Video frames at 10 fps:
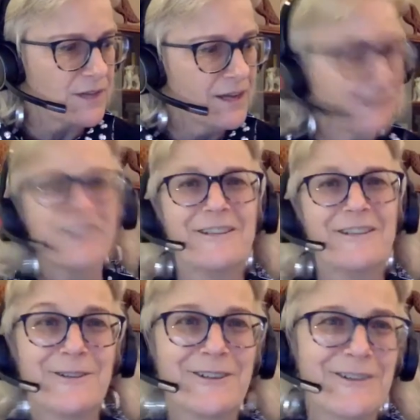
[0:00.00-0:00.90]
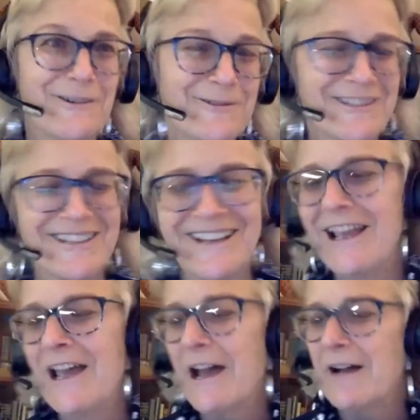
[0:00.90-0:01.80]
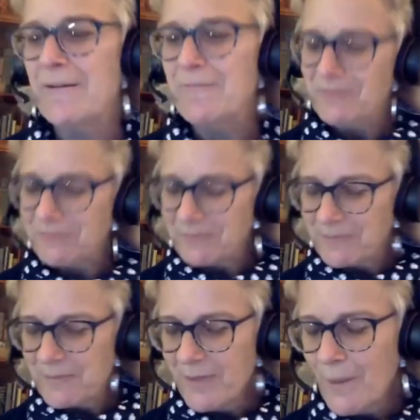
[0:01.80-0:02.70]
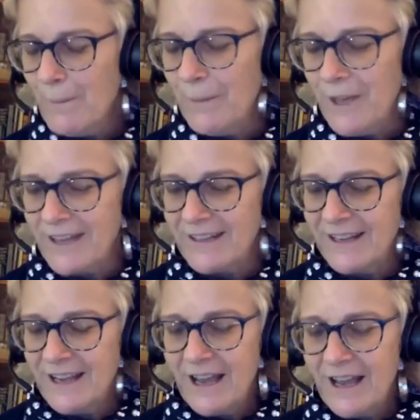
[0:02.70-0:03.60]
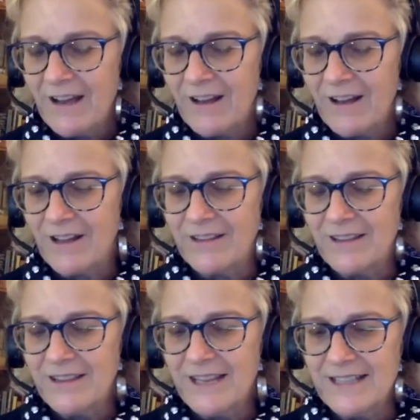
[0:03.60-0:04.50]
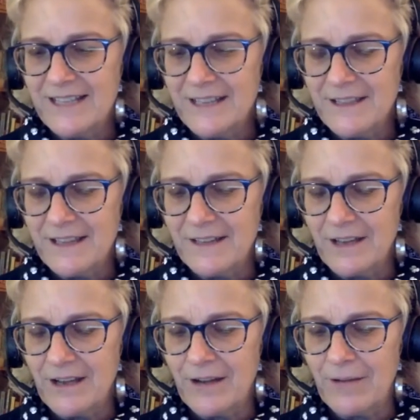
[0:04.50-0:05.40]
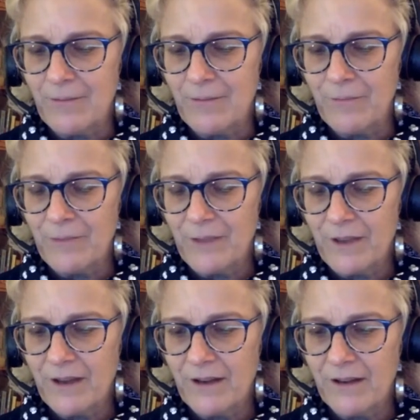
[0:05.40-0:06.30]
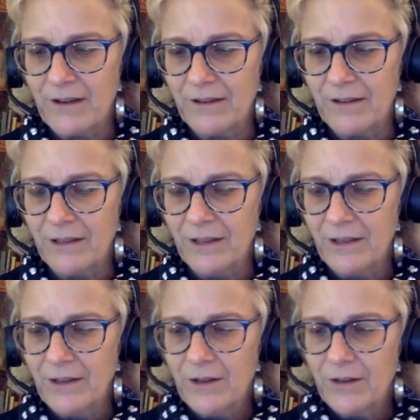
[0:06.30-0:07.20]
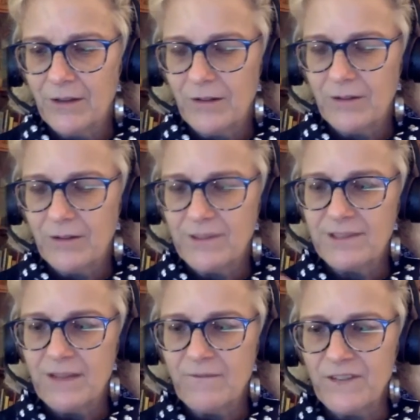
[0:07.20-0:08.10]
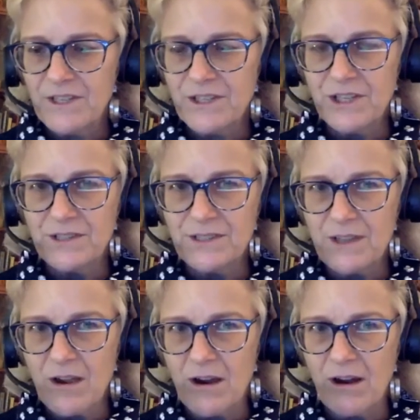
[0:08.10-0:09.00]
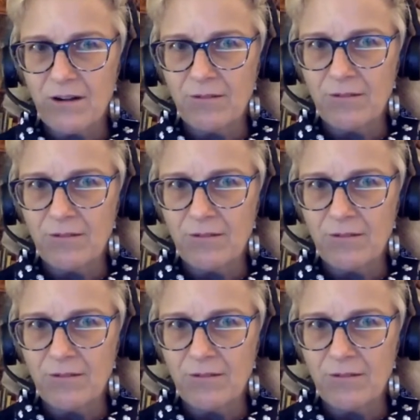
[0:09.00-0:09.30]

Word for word: because I took notes. Um, but uh, the idea that um, uh, some fictions are